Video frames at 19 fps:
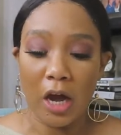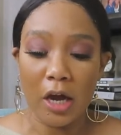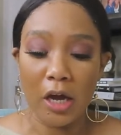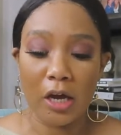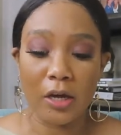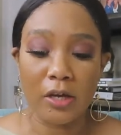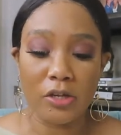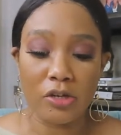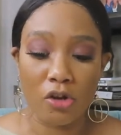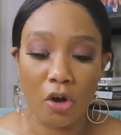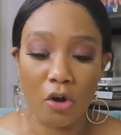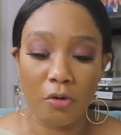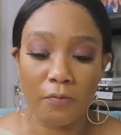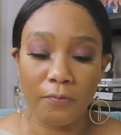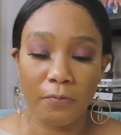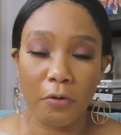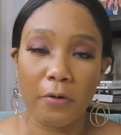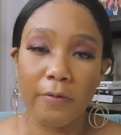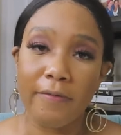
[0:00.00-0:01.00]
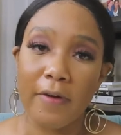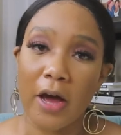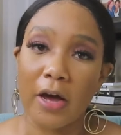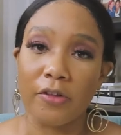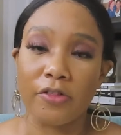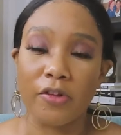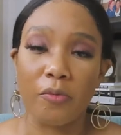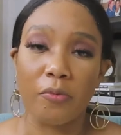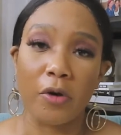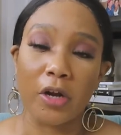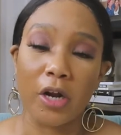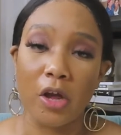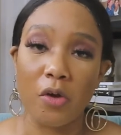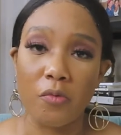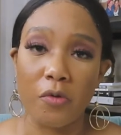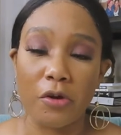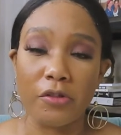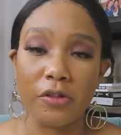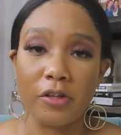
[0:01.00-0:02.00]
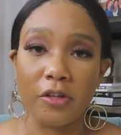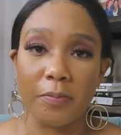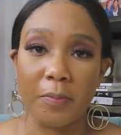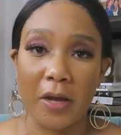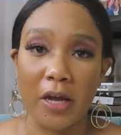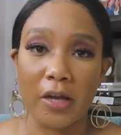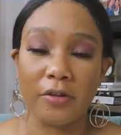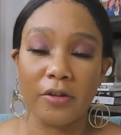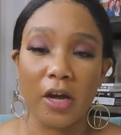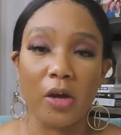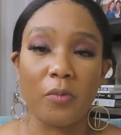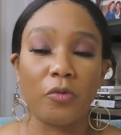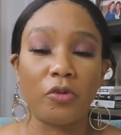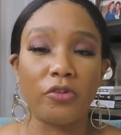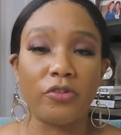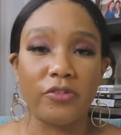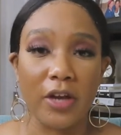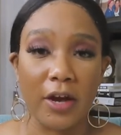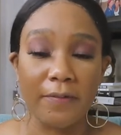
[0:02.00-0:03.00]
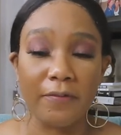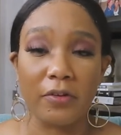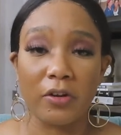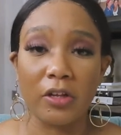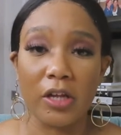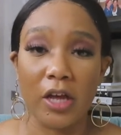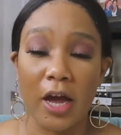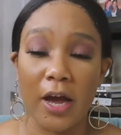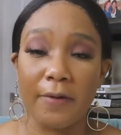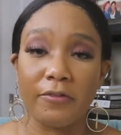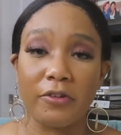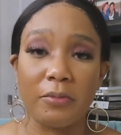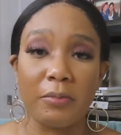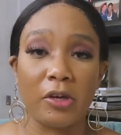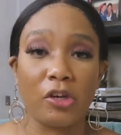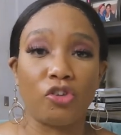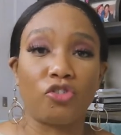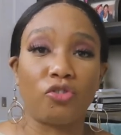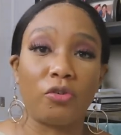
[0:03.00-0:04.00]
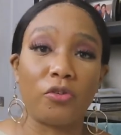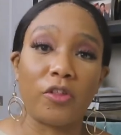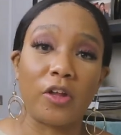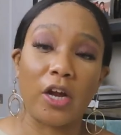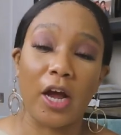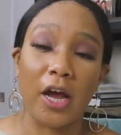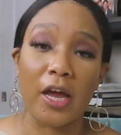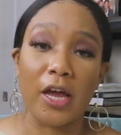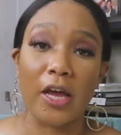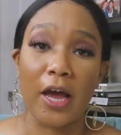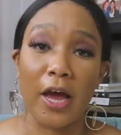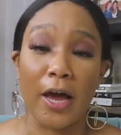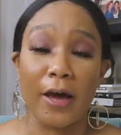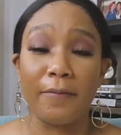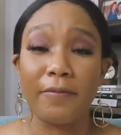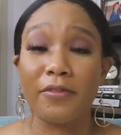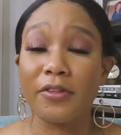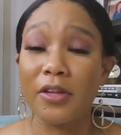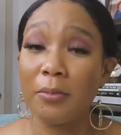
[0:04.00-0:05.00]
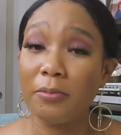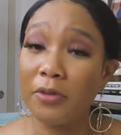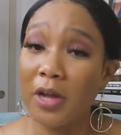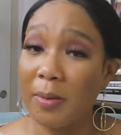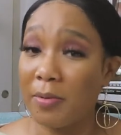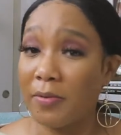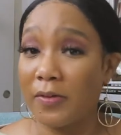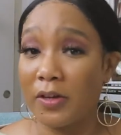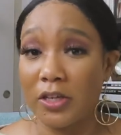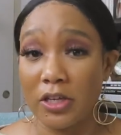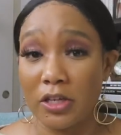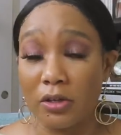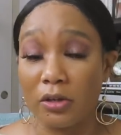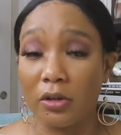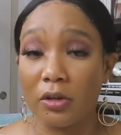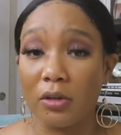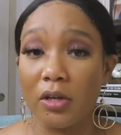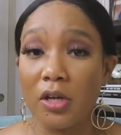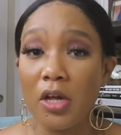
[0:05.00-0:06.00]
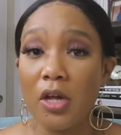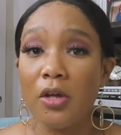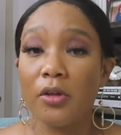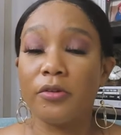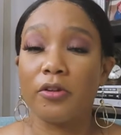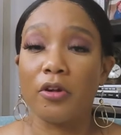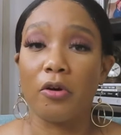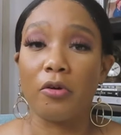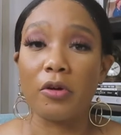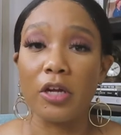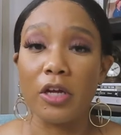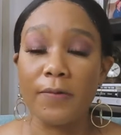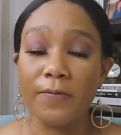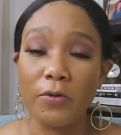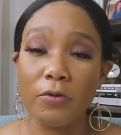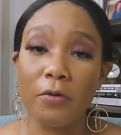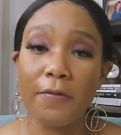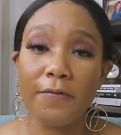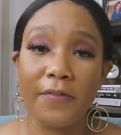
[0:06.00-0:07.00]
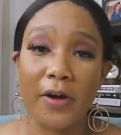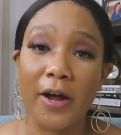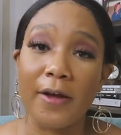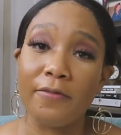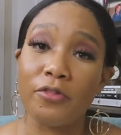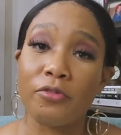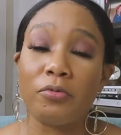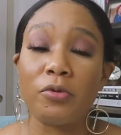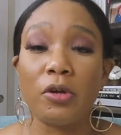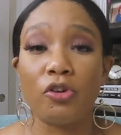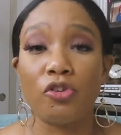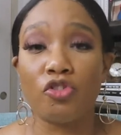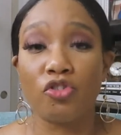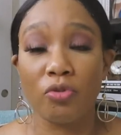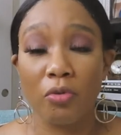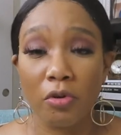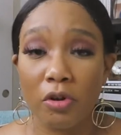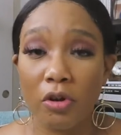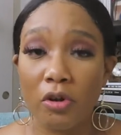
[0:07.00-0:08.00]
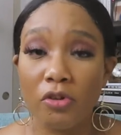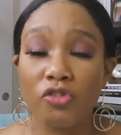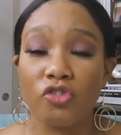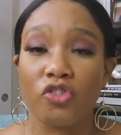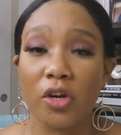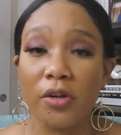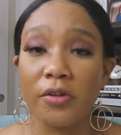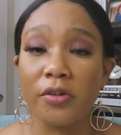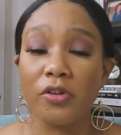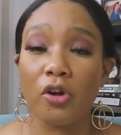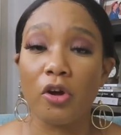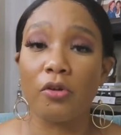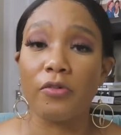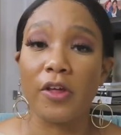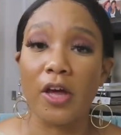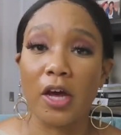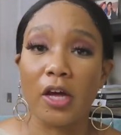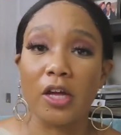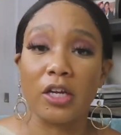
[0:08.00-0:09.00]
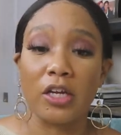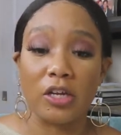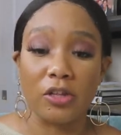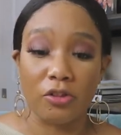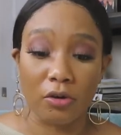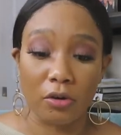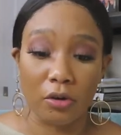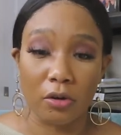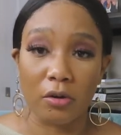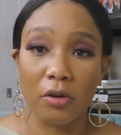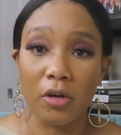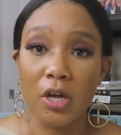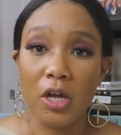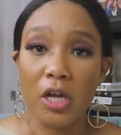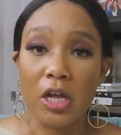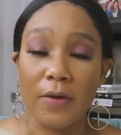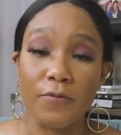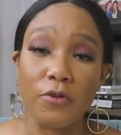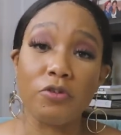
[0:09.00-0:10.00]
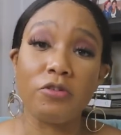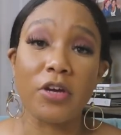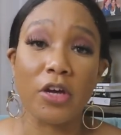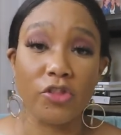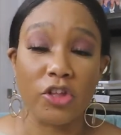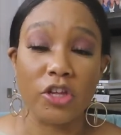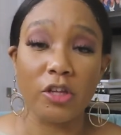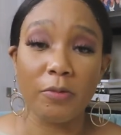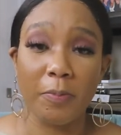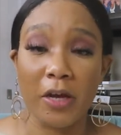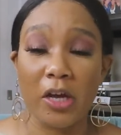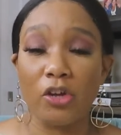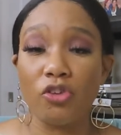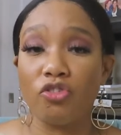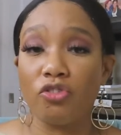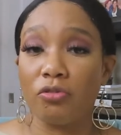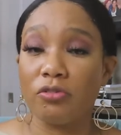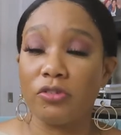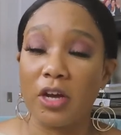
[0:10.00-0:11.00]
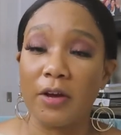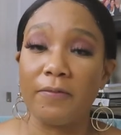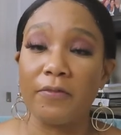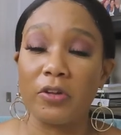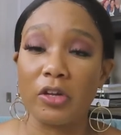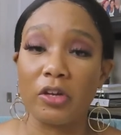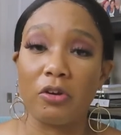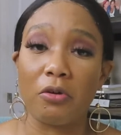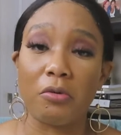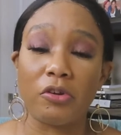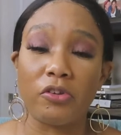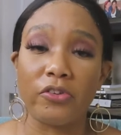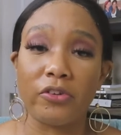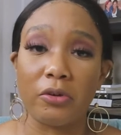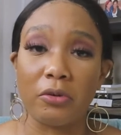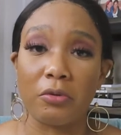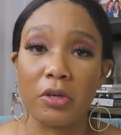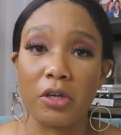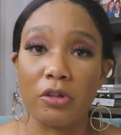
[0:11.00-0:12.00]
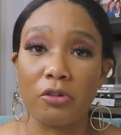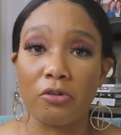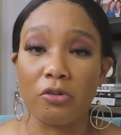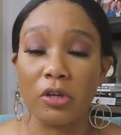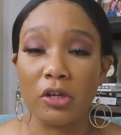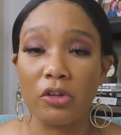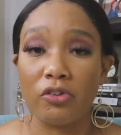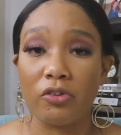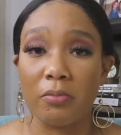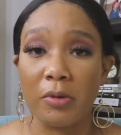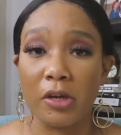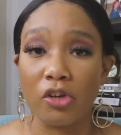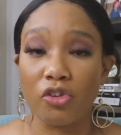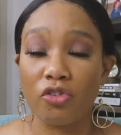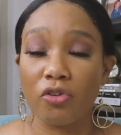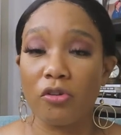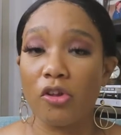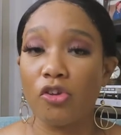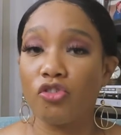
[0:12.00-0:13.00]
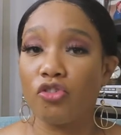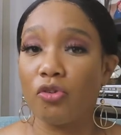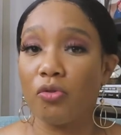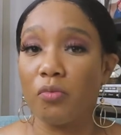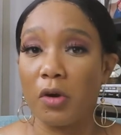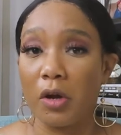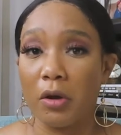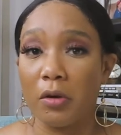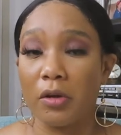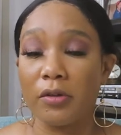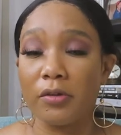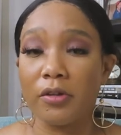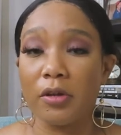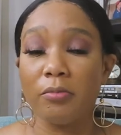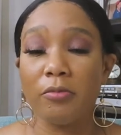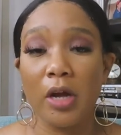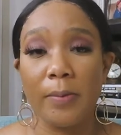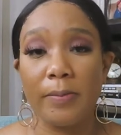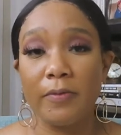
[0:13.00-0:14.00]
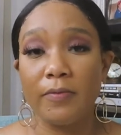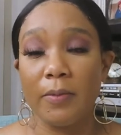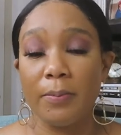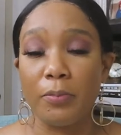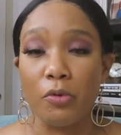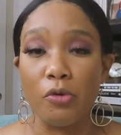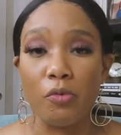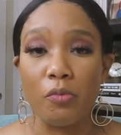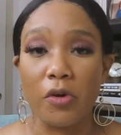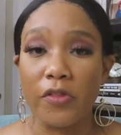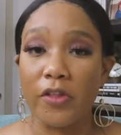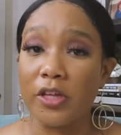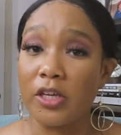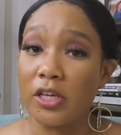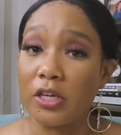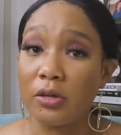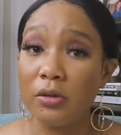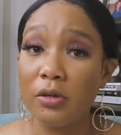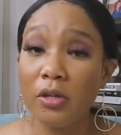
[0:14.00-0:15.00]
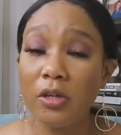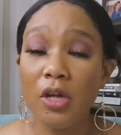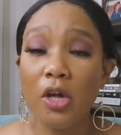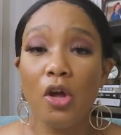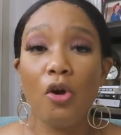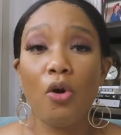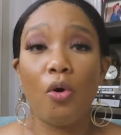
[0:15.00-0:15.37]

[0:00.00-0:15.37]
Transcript: I know for a fact that when I wear these pants, I will definitely have to make sure that I have some type of a heel. So if you are five three and shorter, just know that either if you get these pants, you're definitely going to either need to make sure that you're wearing some type of a boot with a heel,